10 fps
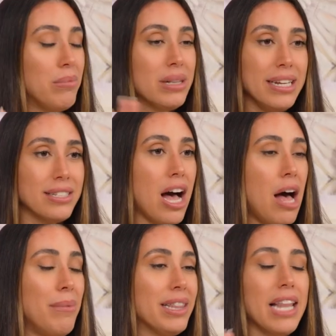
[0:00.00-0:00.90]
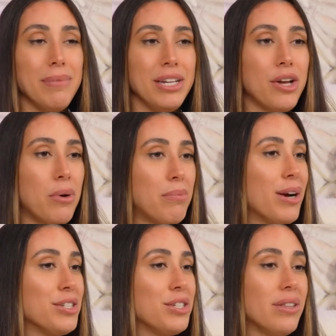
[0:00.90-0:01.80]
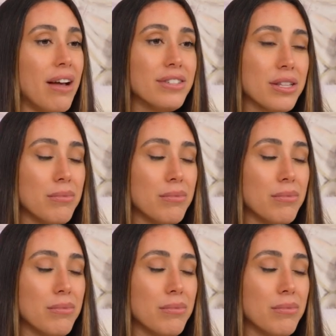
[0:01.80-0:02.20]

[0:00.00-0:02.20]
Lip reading: Please comment, let me know what parts you loved the